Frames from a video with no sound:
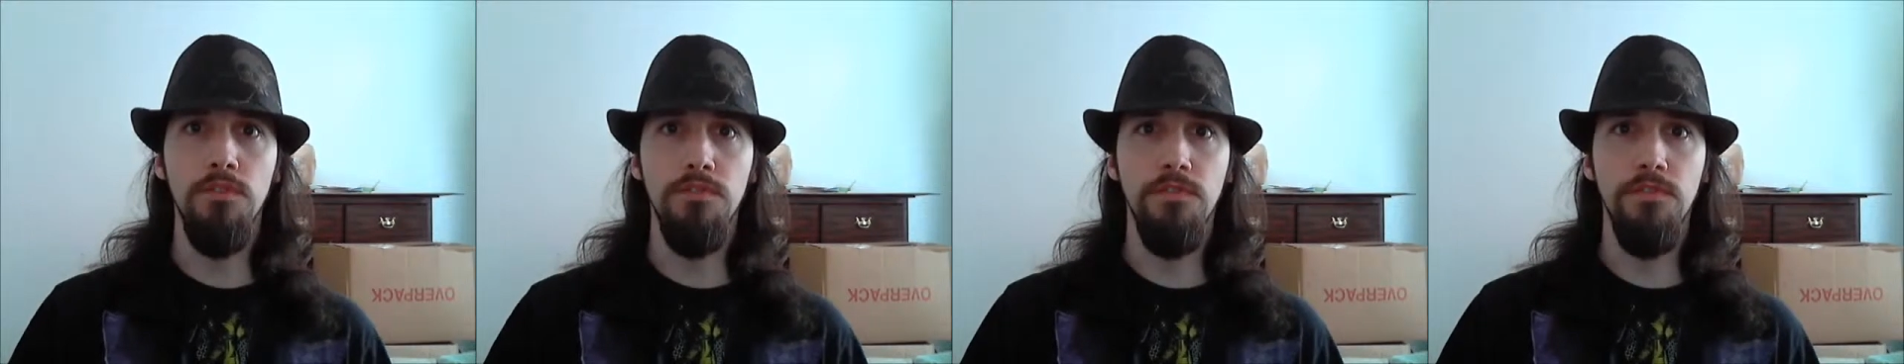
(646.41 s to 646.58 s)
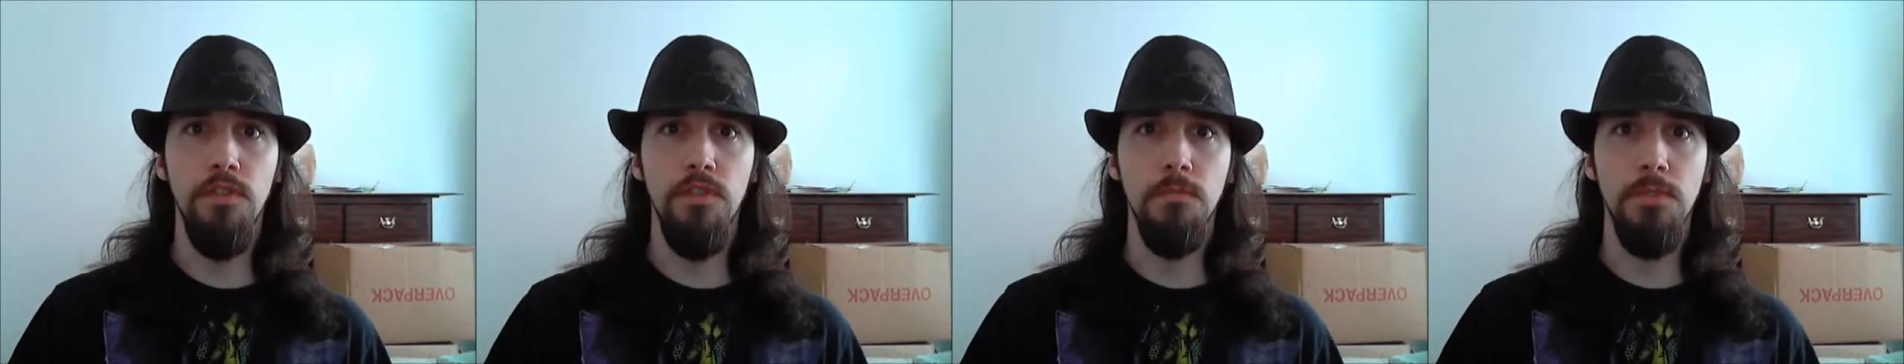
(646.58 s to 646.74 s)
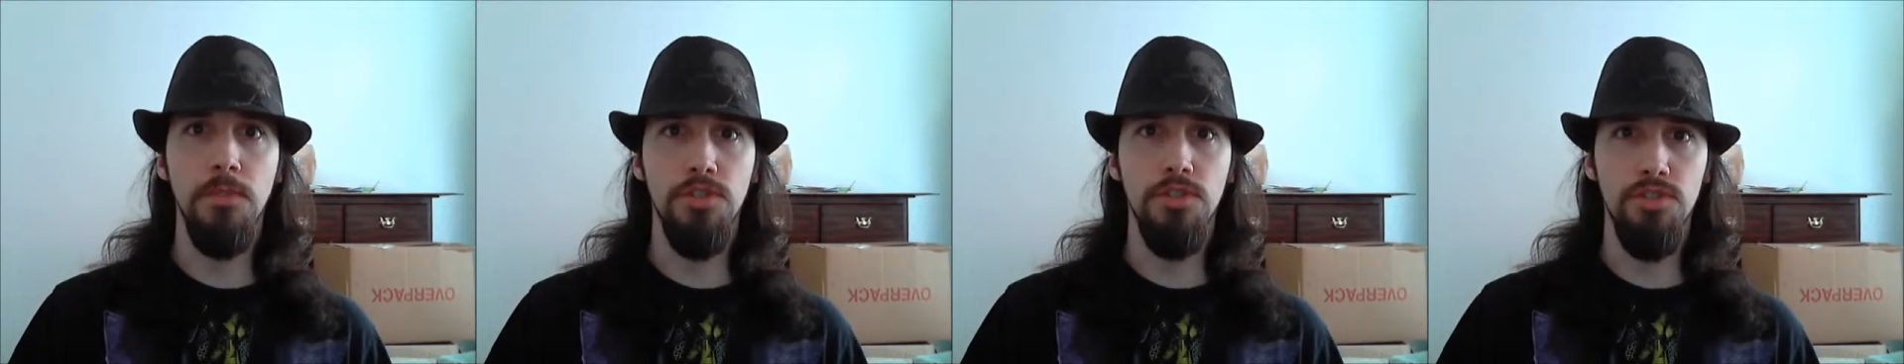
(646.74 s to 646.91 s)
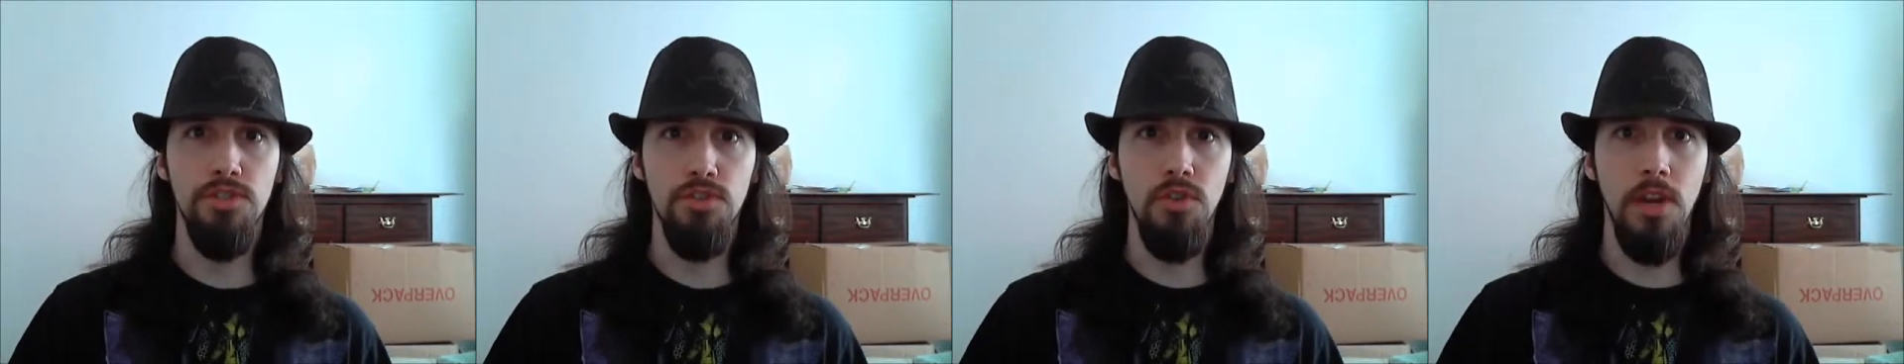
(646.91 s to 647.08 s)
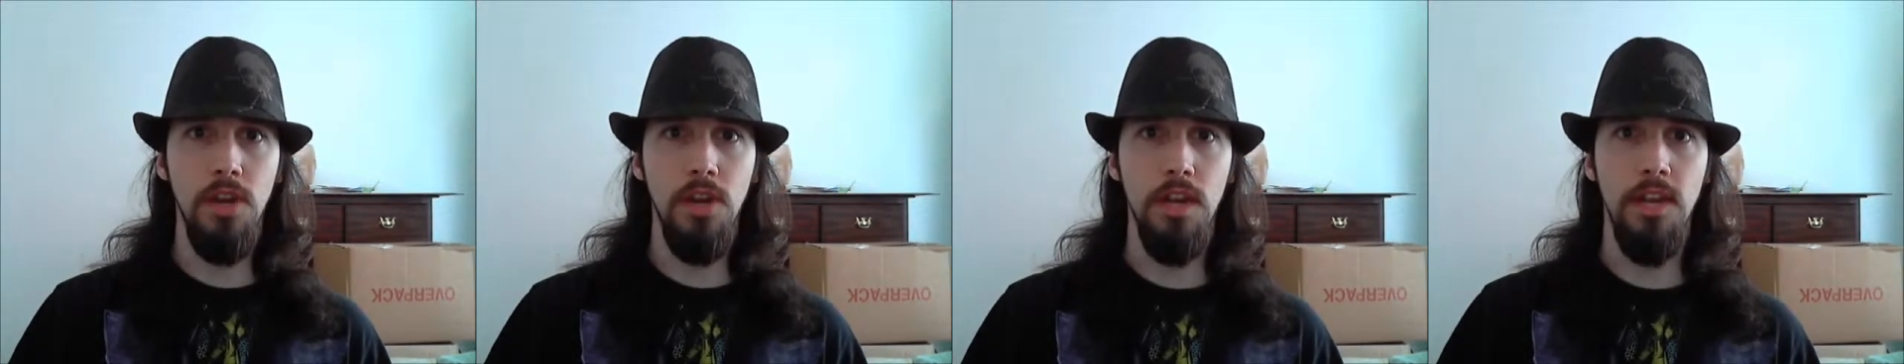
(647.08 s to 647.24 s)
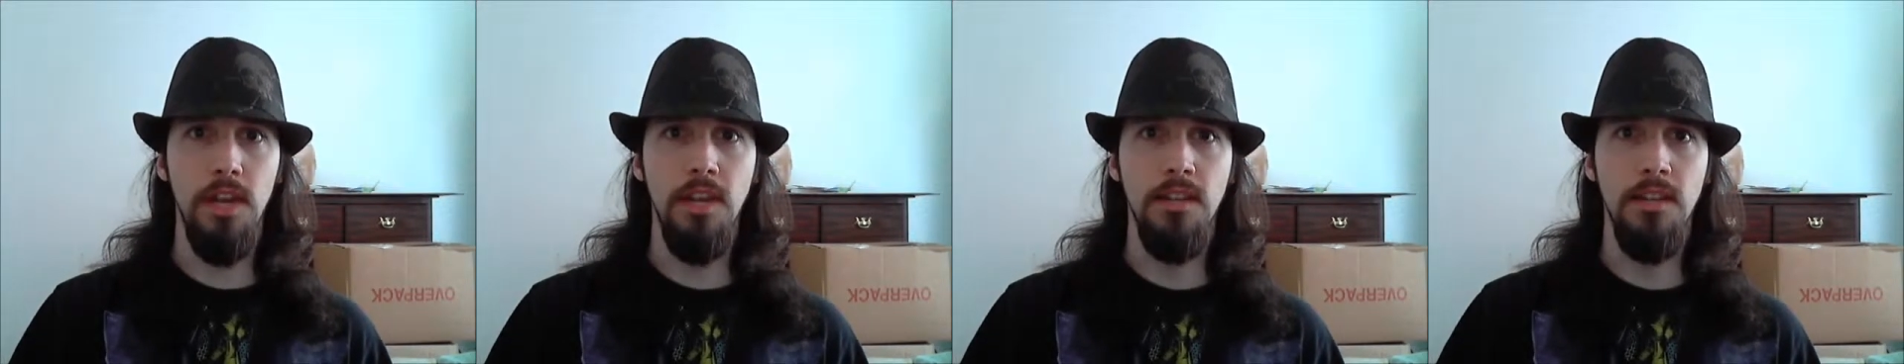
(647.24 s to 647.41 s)
from the
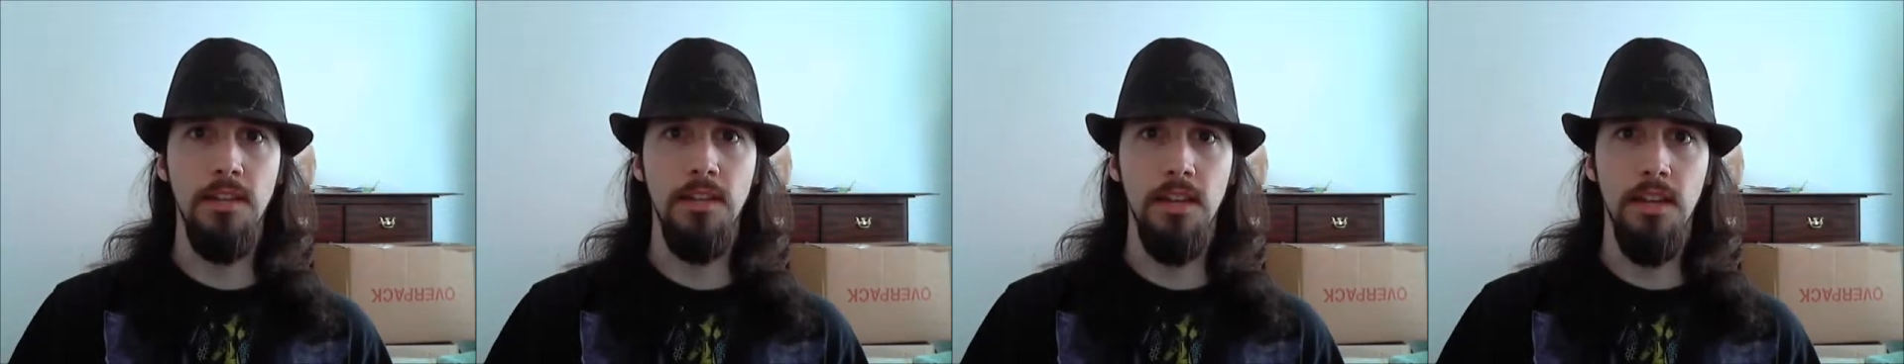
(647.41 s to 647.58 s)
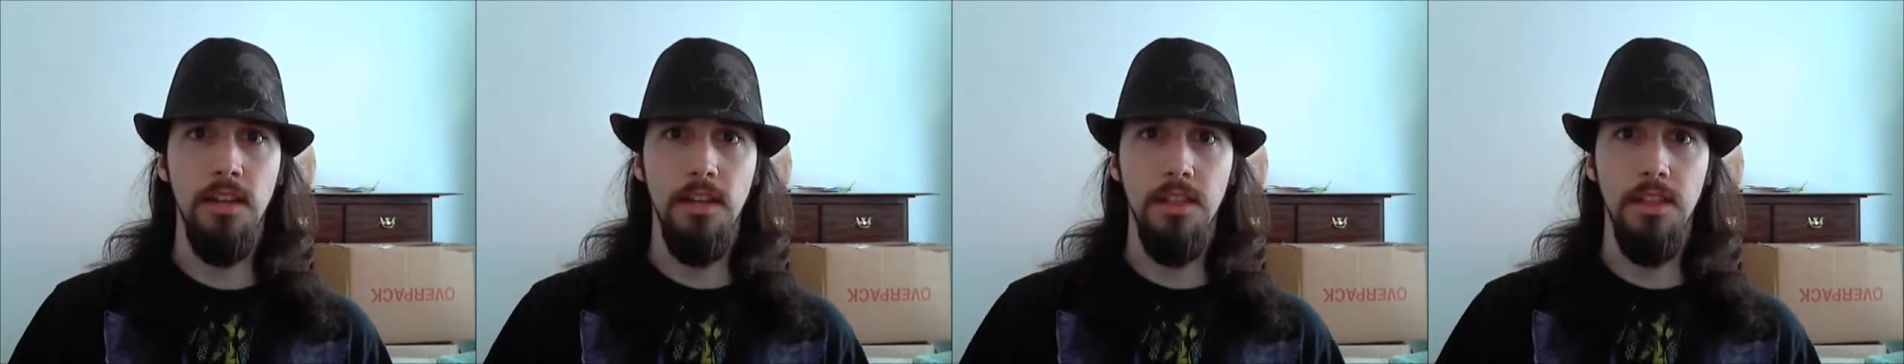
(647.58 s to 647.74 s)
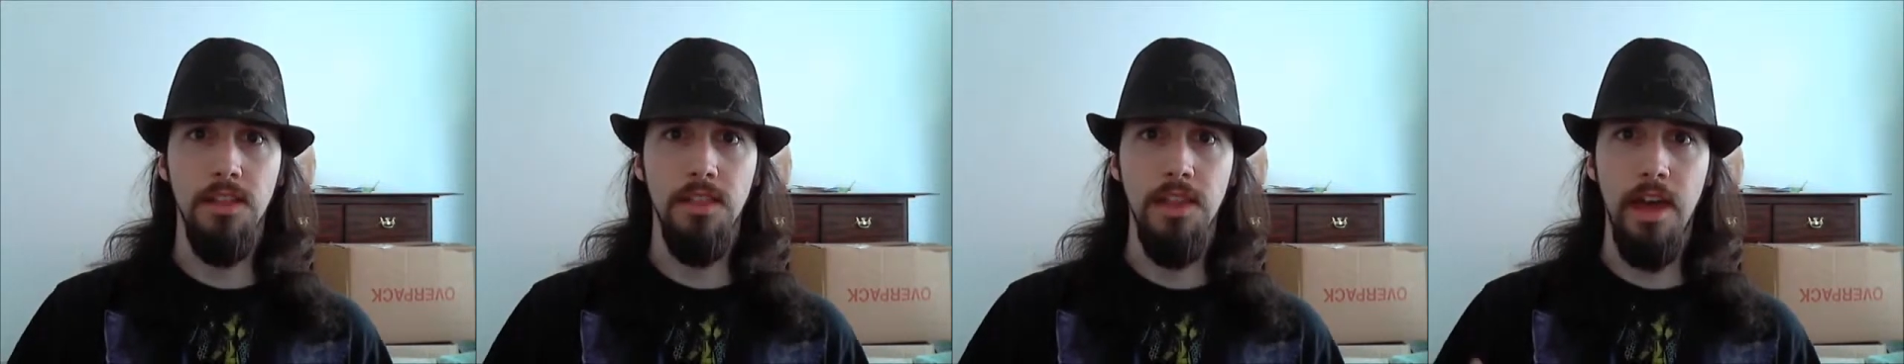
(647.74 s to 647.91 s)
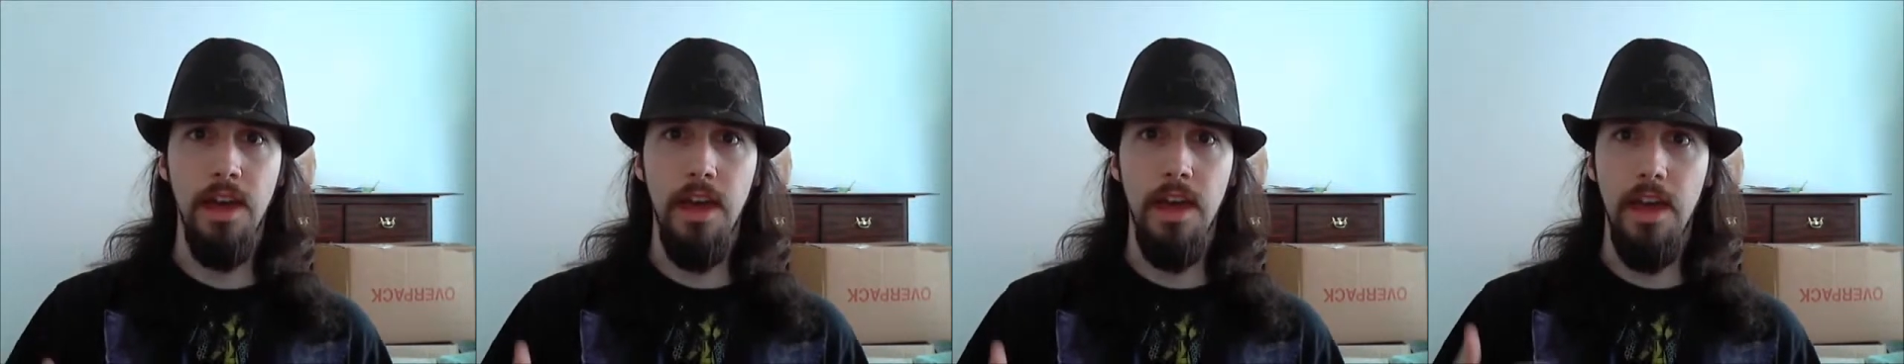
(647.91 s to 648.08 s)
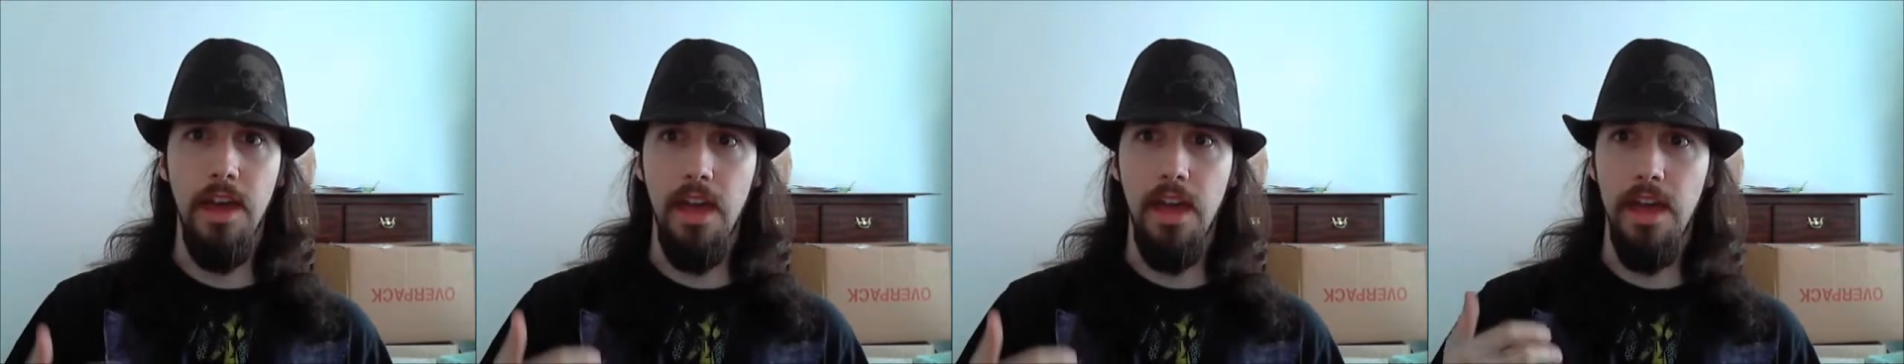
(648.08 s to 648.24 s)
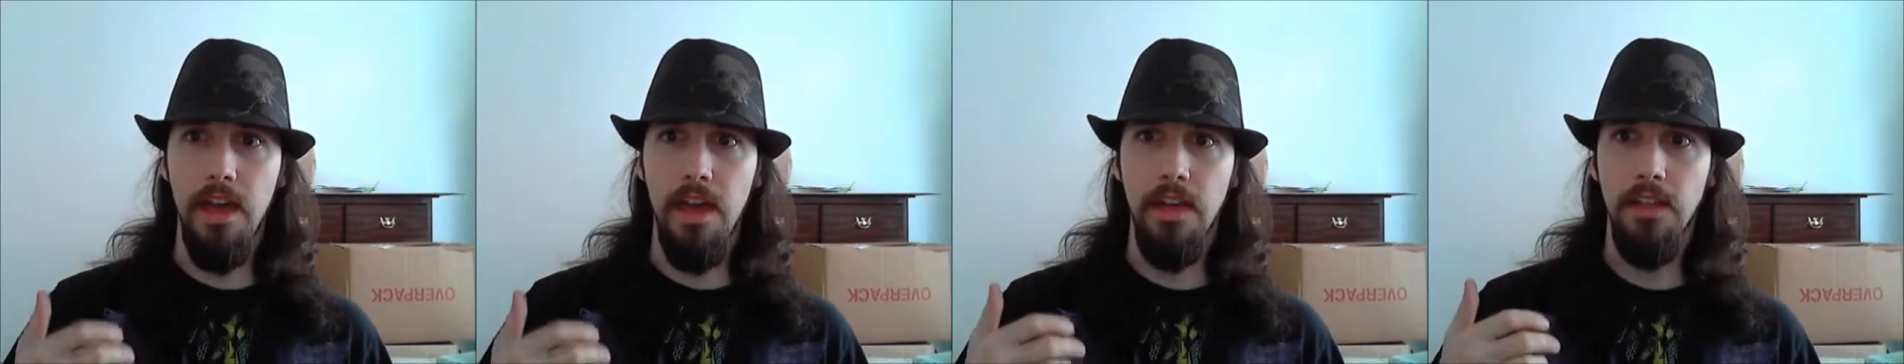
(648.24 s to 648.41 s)
strain
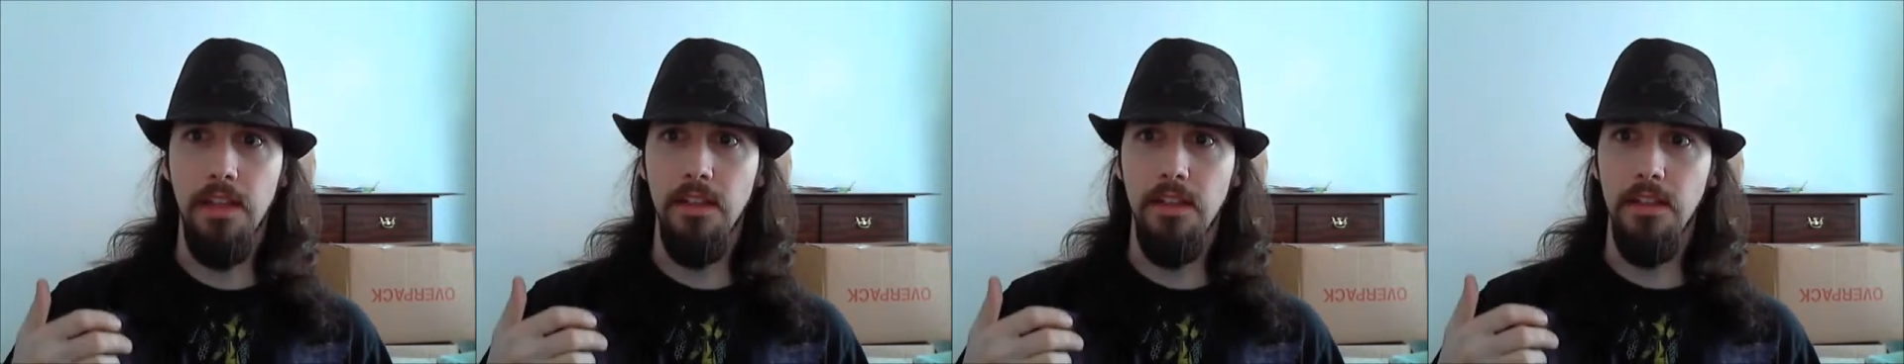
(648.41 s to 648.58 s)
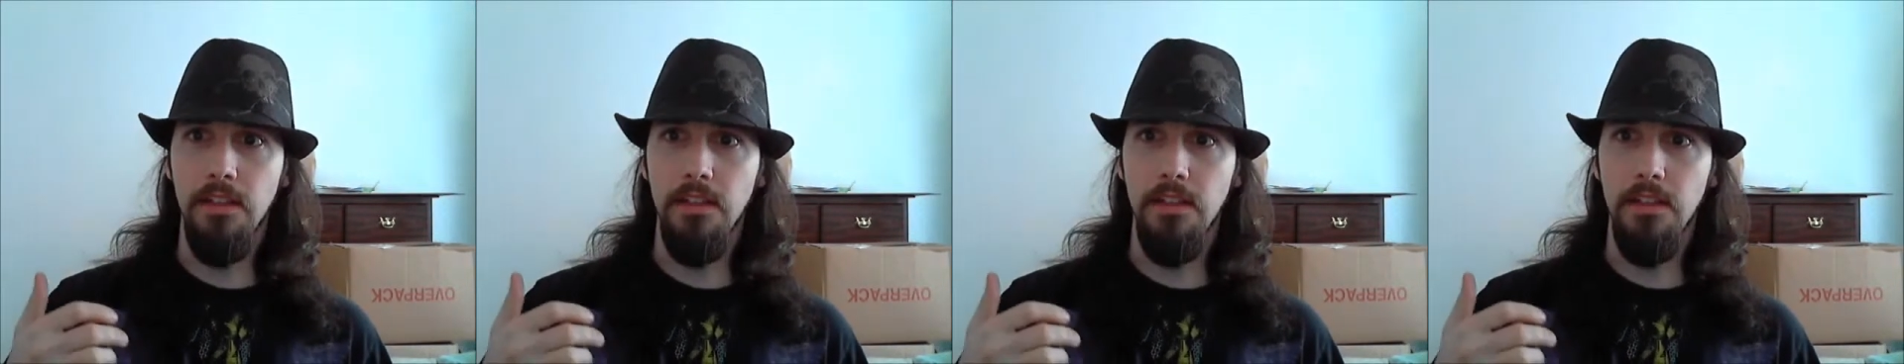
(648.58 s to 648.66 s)
that